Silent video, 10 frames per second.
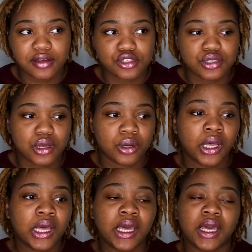So
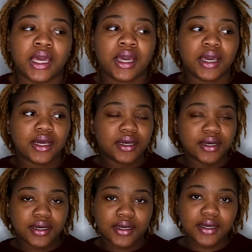
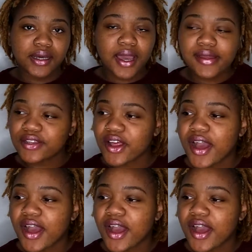you know,